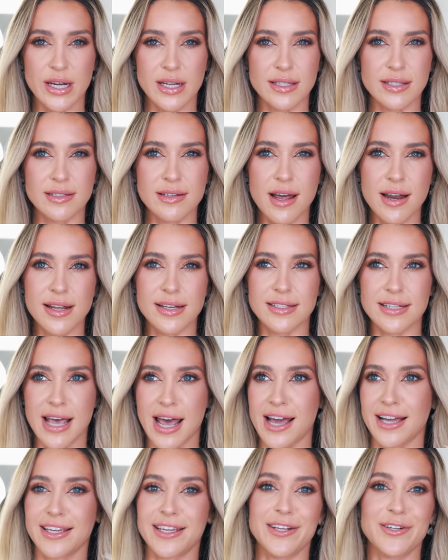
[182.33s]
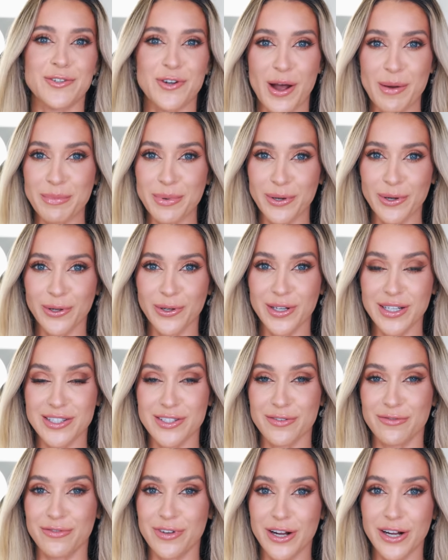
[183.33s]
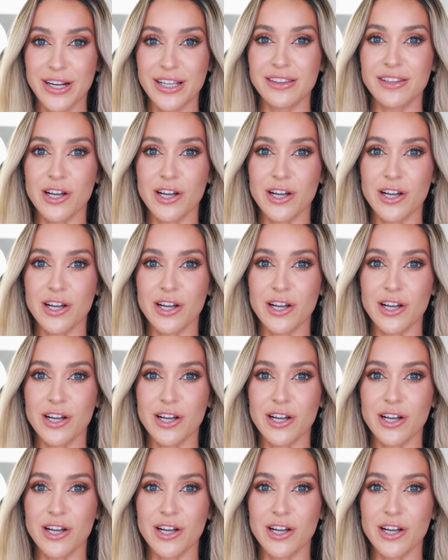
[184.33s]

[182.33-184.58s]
It's not a tacky tropical. It's a very